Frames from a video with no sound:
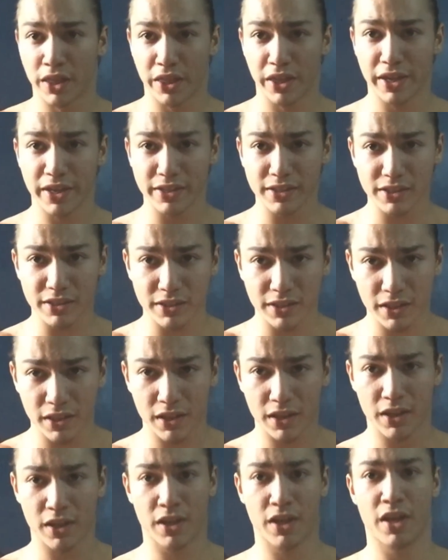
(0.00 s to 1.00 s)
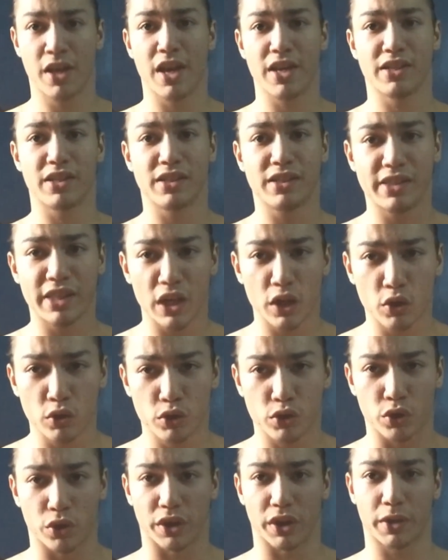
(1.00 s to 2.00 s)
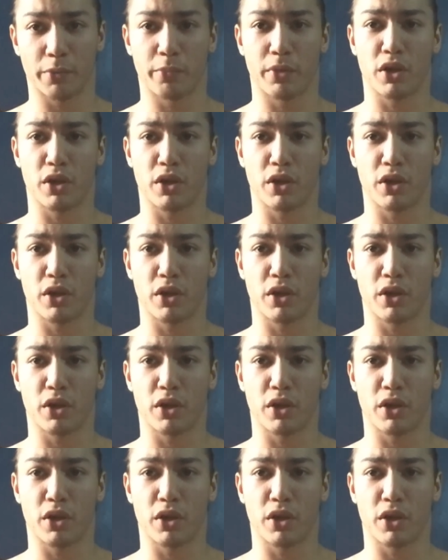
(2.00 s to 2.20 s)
This is a single joint